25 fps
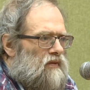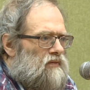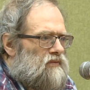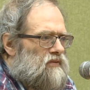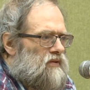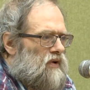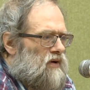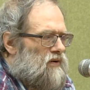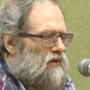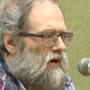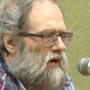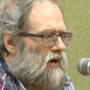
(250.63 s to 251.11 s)

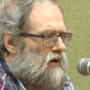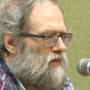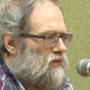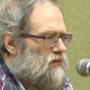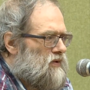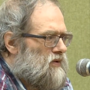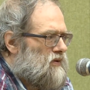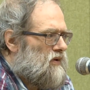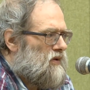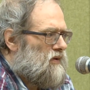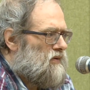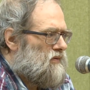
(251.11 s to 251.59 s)
Now, I
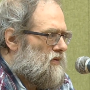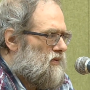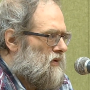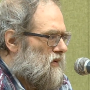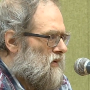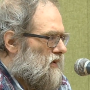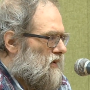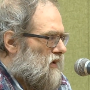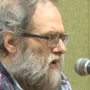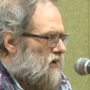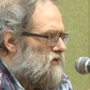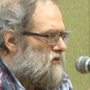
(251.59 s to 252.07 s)
mean,
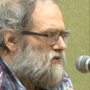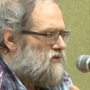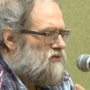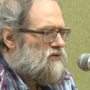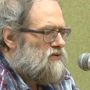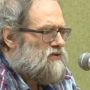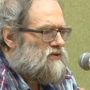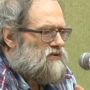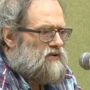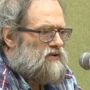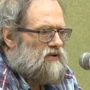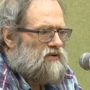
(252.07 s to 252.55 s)
I
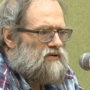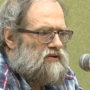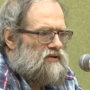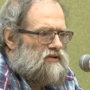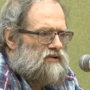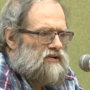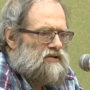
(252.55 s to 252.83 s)
should study